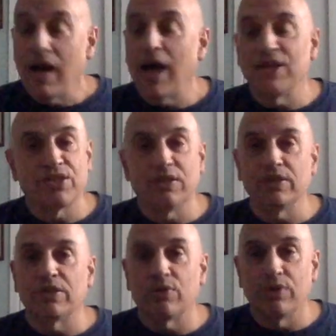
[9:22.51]
I still
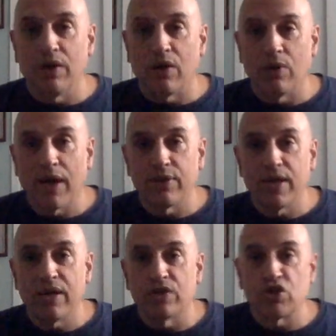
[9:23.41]
don't know how
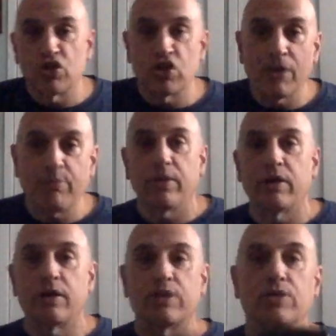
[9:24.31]
they can ship
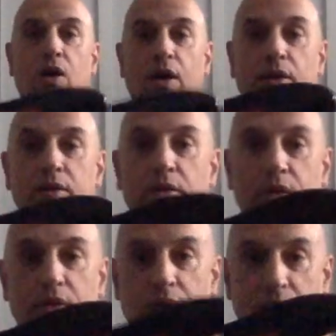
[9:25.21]
a guitar,
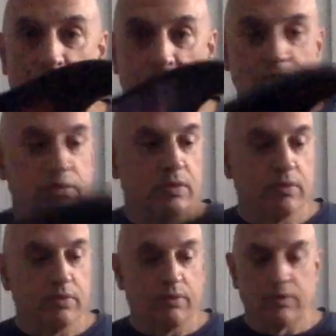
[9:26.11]

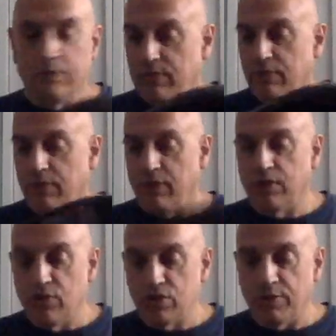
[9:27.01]
a
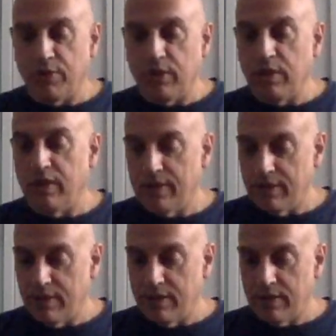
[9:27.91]
usable,
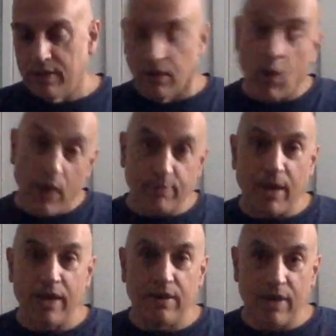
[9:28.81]
low end
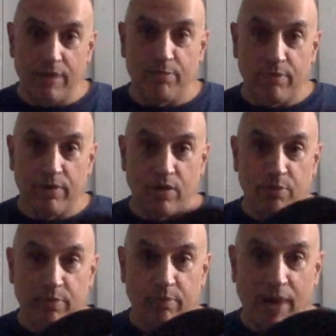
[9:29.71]
might
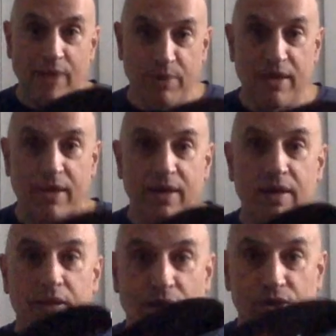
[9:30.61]
be
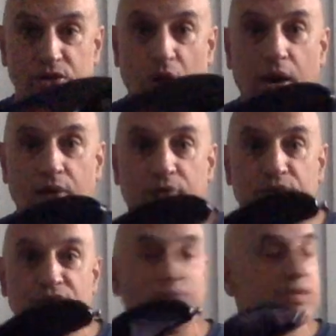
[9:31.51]
guitar for
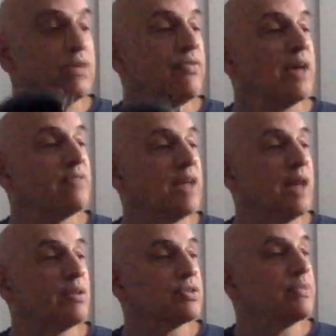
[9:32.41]

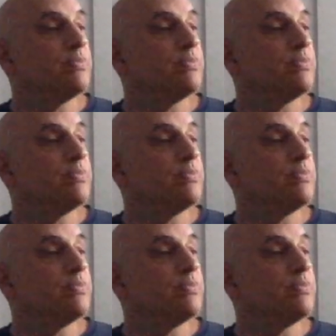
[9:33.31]
$75